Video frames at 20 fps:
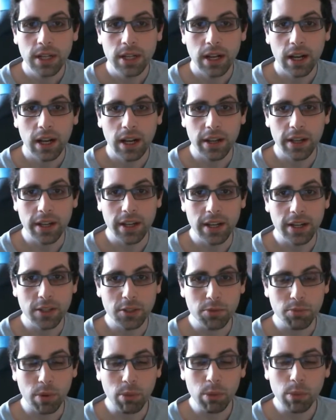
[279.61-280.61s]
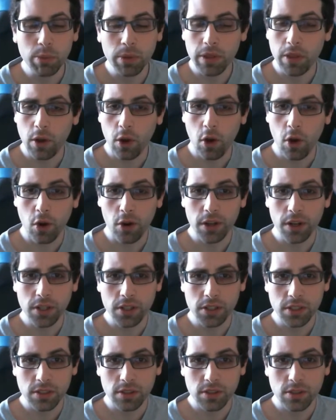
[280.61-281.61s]
It is probably the
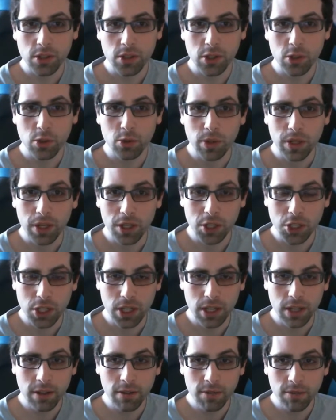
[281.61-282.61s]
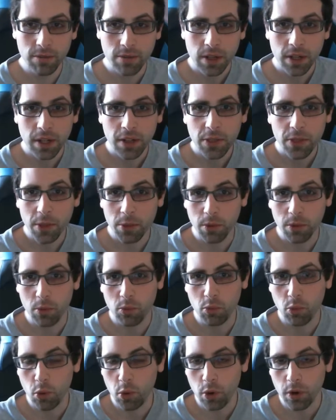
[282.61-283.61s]
hardest to achieve. The
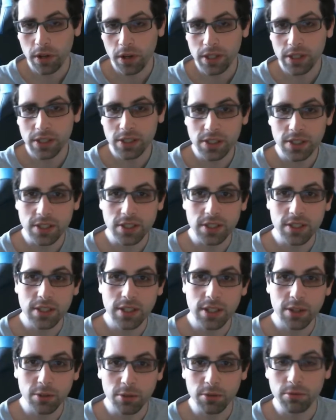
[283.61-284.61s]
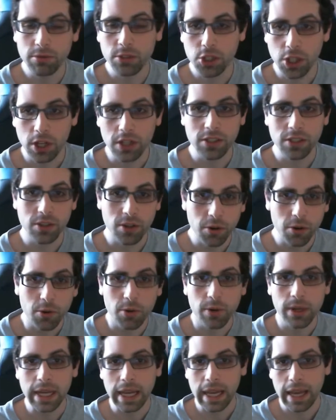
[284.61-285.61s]
reward is still just
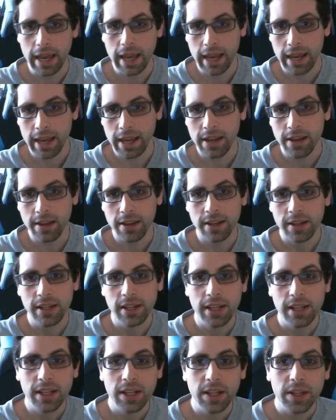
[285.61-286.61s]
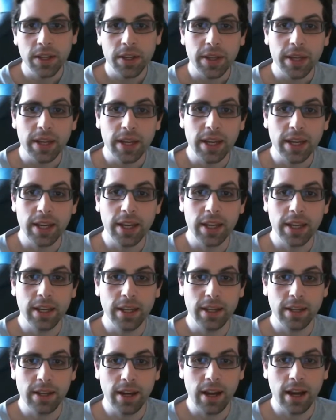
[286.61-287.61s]
okay.
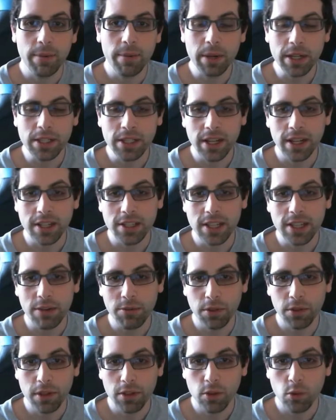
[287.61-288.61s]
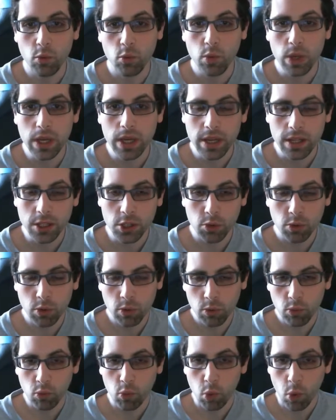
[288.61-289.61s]
And I'm not saying it's definitely the weakest
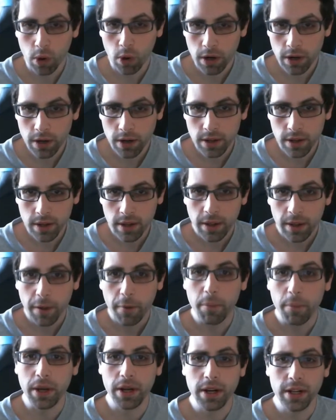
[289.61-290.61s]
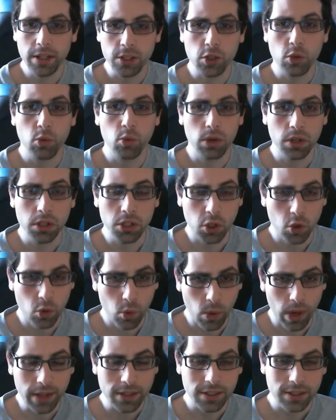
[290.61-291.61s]
reward, but it is the worst
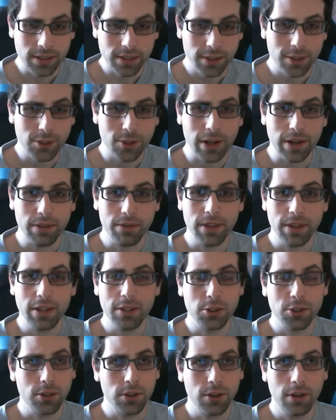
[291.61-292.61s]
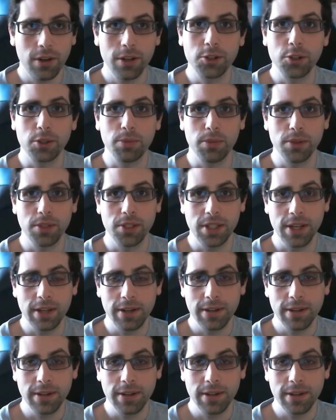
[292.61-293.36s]
quest to try to finish, 100%.